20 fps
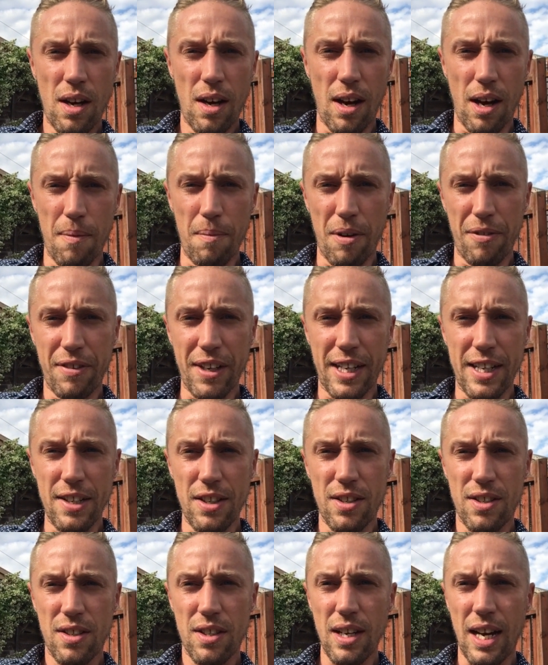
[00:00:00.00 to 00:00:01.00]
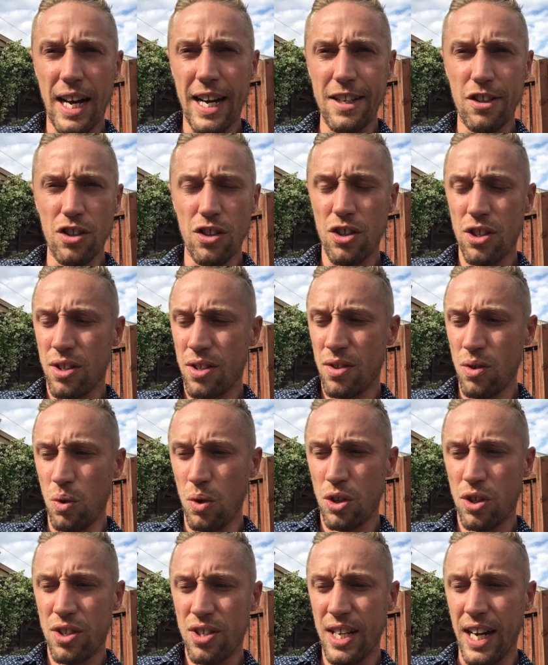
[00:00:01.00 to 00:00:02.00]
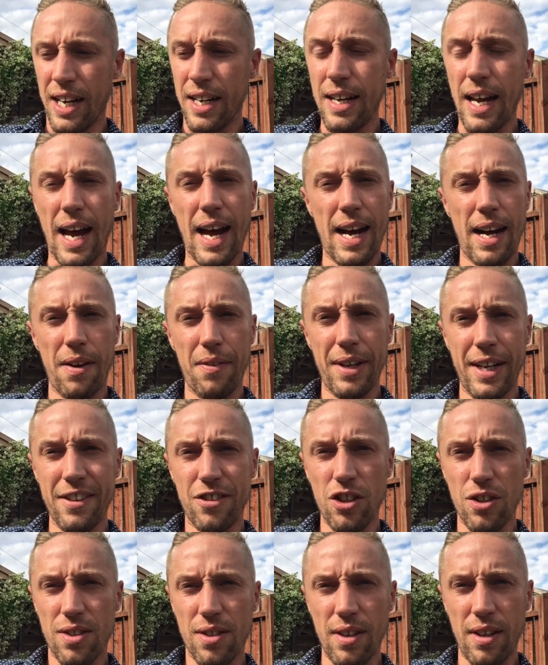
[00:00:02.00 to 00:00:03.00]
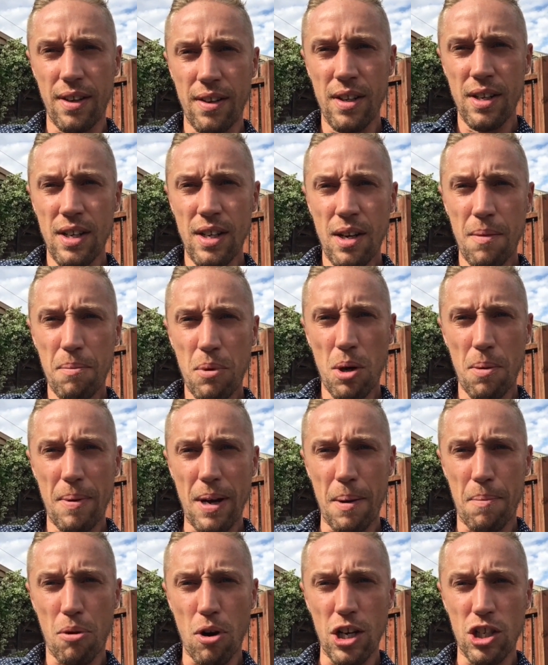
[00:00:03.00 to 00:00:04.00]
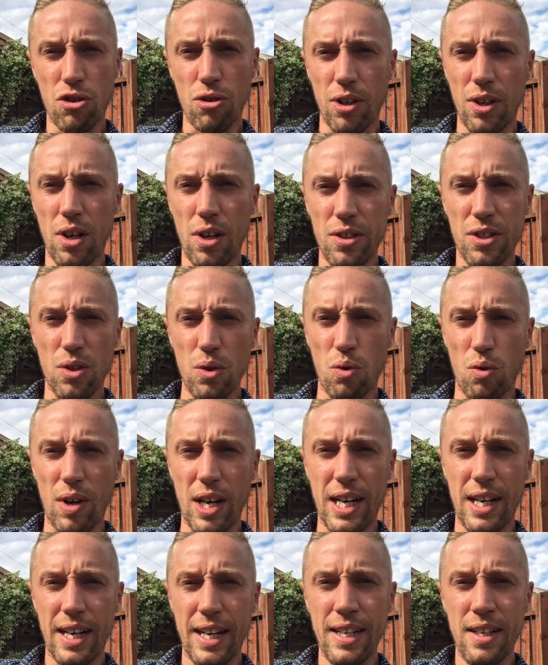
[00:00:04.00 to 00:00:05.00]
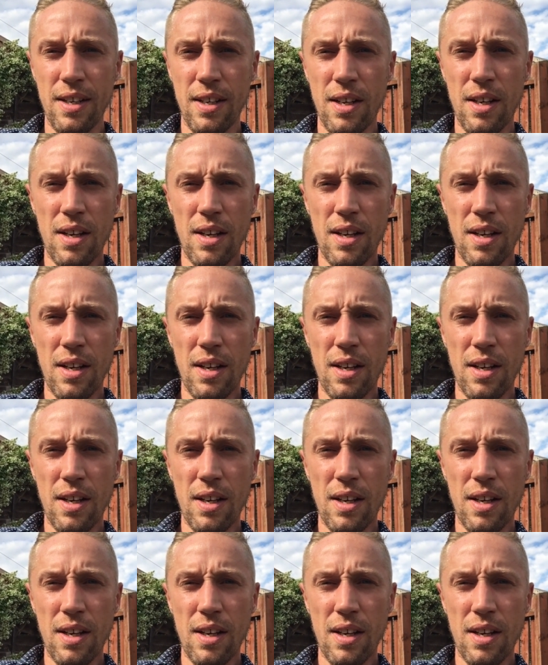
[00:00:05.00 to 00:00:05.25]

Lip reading: I think his agent's sort of sticking that out there just to put a bit of pressure on Arsenal, really.